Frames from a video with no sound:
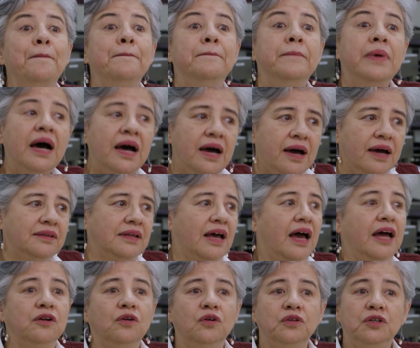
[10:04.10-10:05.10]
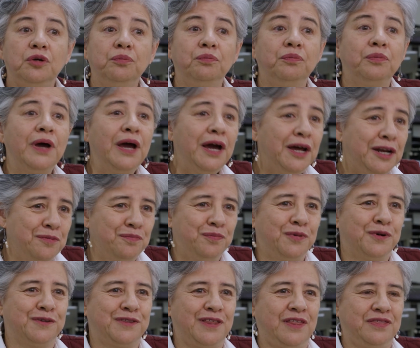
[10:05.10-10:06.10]
but another very
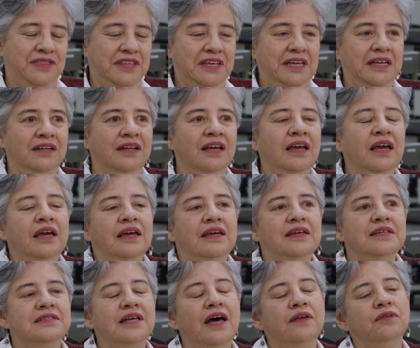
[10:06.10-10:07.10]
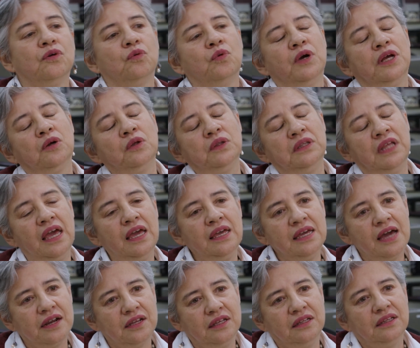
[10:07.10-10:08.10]
important thing is that when
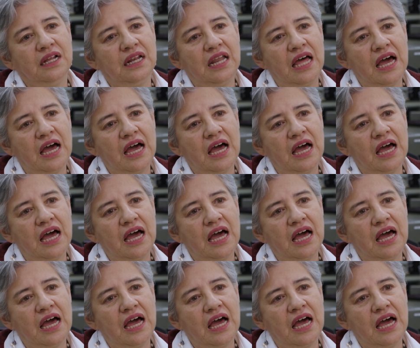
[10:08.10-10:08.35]
they are in the